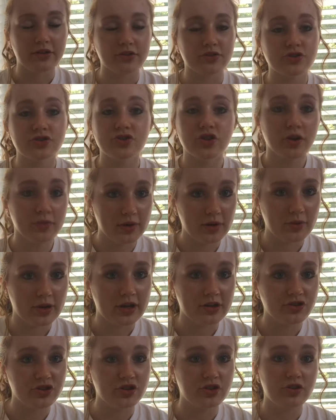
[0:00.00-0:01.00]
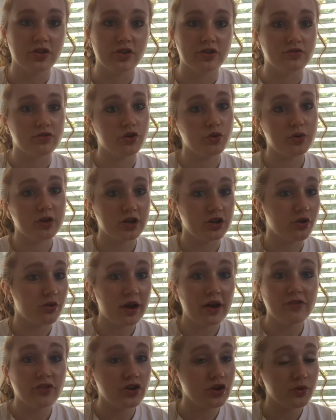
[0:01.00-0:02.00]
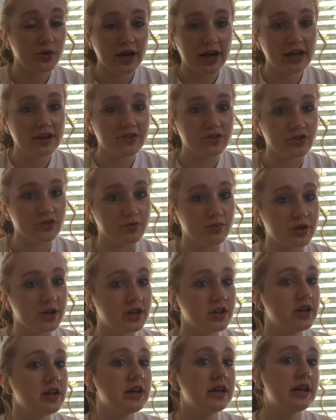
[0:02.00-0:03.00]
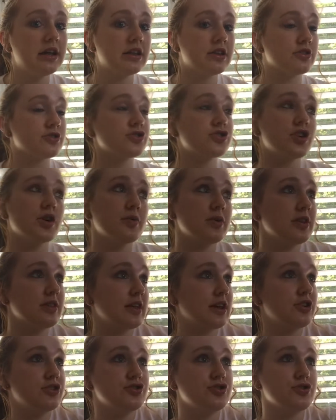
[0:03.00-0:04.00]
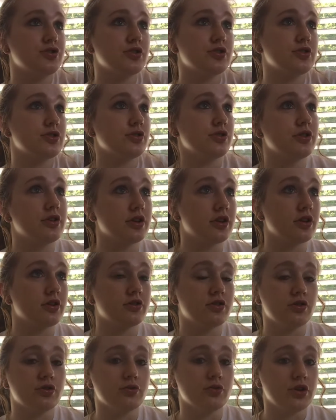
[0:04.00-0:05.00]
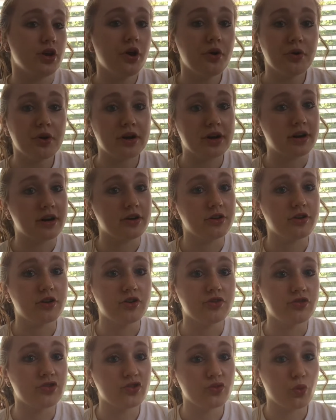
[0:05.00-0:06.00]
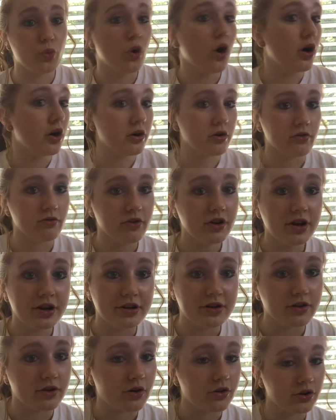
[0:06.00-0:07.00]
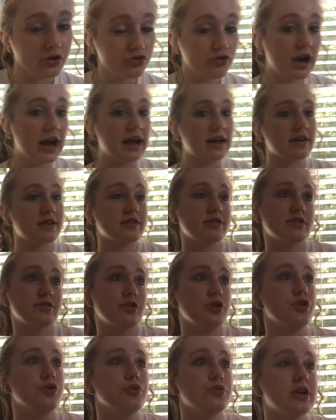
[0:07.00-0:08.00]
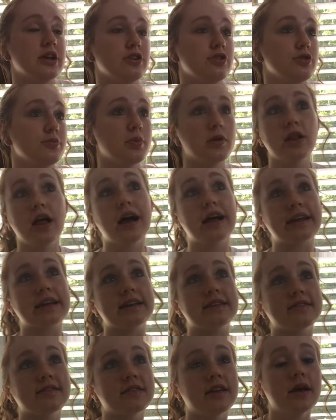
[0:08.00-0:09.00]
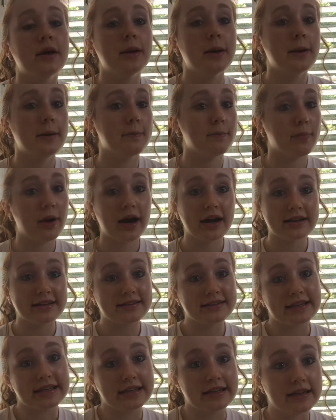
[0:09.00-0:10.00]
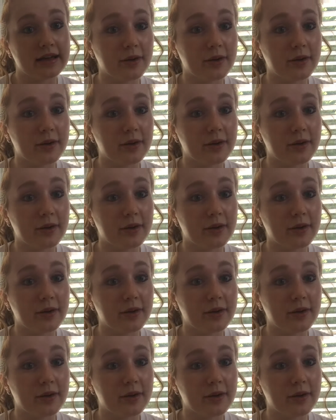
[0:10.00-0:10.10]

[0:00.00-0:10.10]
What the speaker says: There's so many ways. You can do it. You don't have to do what I do, but there's so many things you can do. You can do yoga. You can just walk or run on a track. You can do Pilates, boxing.